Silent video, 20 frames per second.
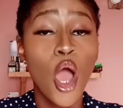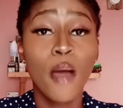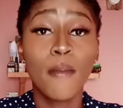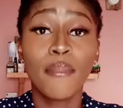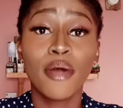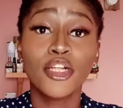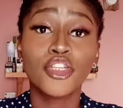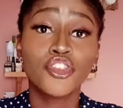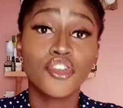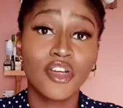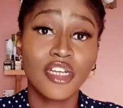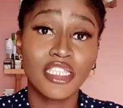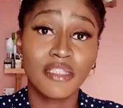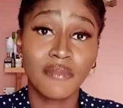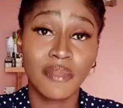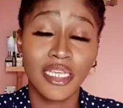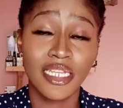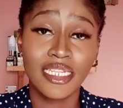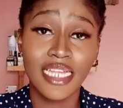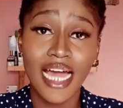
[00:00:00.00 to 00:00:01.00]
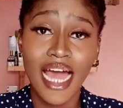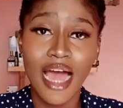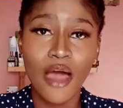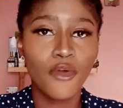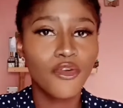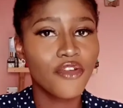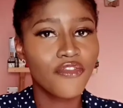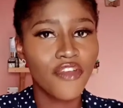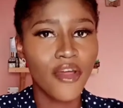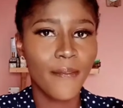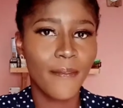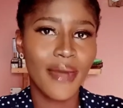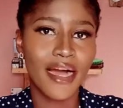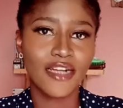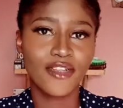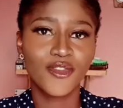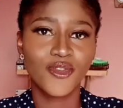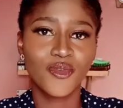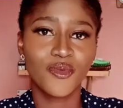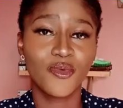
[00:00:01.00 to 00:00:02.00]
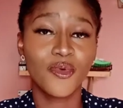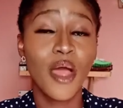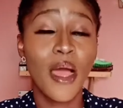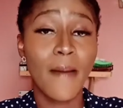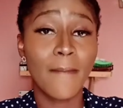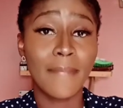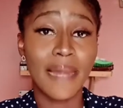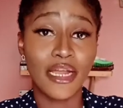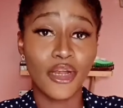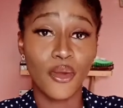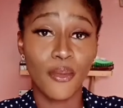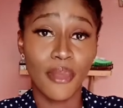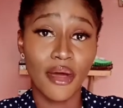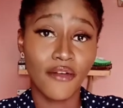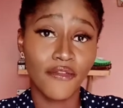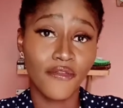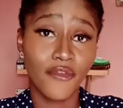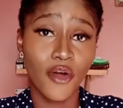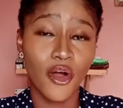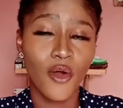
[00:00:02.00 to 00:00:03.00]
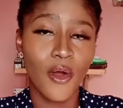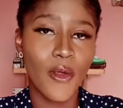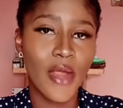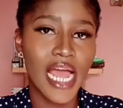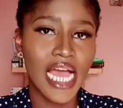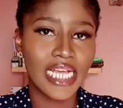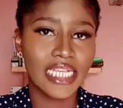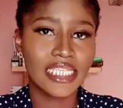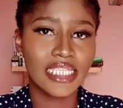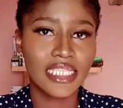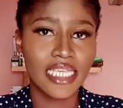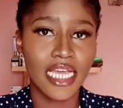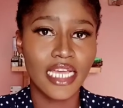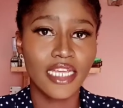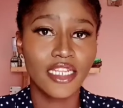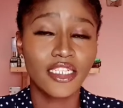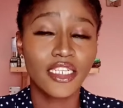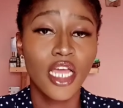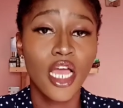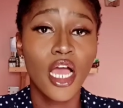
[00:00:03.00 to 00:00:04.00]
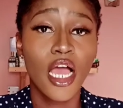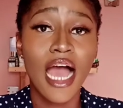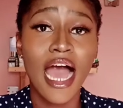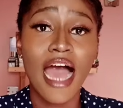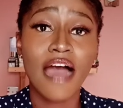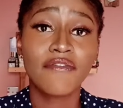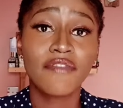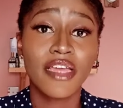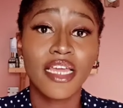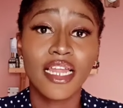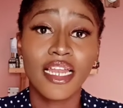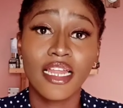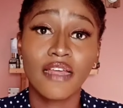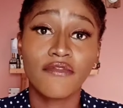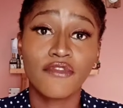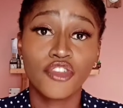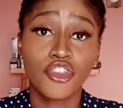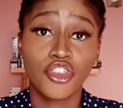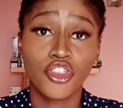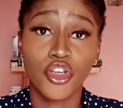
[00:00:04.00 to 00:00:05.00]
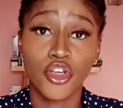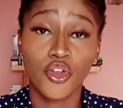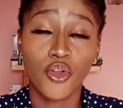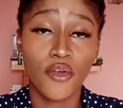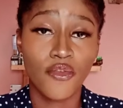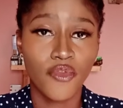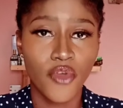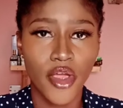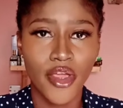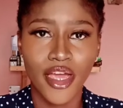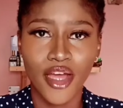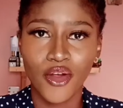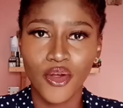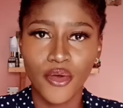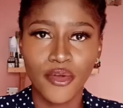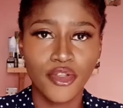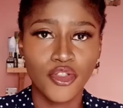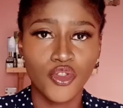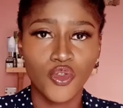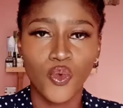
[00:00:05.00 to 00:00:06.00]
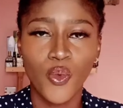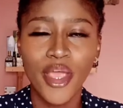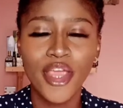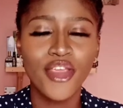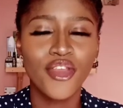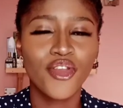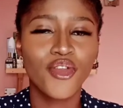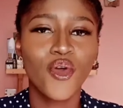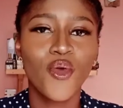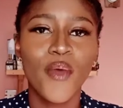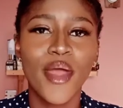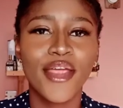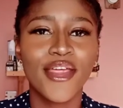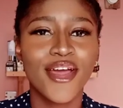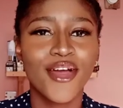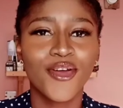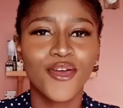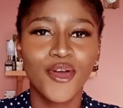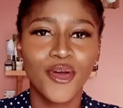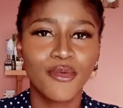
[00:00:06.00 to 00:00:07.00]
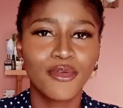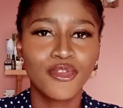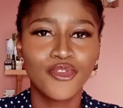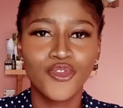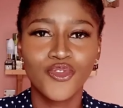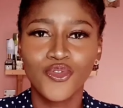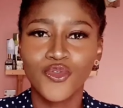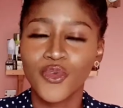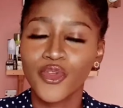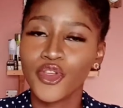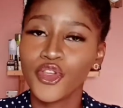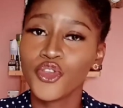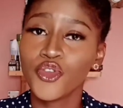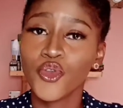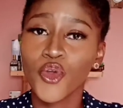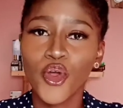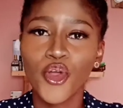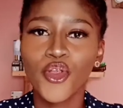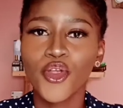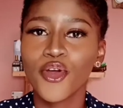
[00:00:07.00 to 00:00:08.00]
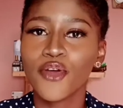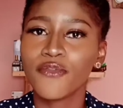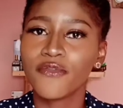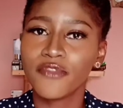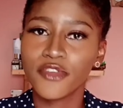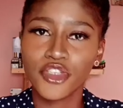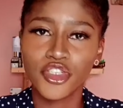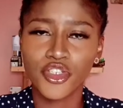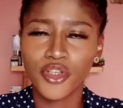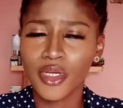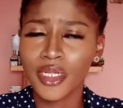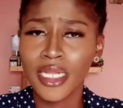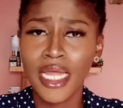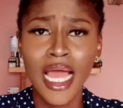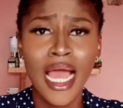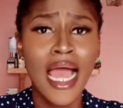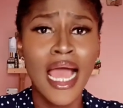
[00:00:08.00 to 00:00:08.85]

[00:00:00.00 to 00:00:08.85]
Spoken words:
but trust me, that I'll refer back to my number 4 where I said have a clear vision of where you're going to. When you know where you're going to, you know your vision,